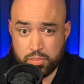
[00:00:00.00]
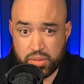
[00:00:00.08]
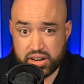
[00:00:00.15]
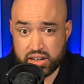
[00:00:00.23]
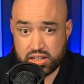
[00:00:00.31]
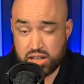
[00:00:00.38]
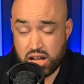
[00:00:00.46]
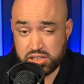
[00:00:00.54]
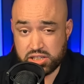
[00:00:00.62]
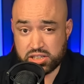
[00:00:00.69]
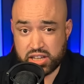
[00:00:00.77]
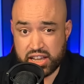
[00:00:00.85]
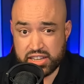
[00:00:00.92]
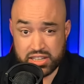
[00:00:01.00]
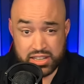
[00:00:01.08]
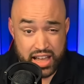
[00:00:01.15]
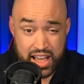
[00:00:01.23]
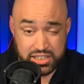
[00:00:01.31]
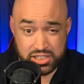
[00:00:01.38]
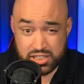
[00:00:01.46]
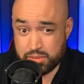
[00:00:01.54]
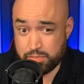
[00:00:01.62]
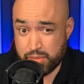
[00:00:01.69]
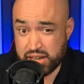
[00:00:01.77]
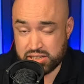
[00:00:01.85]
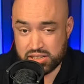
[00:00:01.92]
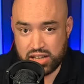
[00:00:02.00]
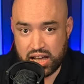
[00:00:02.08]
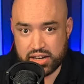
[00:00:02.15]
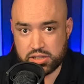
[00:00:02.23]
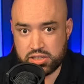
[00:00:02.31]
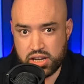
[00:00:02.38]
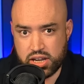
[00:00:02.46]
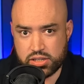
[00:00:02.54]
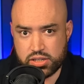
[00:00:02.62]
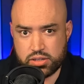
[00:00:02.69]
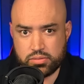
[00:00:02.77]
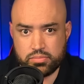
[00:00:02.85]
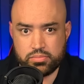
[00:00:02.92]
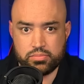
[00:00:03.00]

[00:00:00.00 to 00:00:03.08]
But in Klaus's case, it actually makes a lot of sense.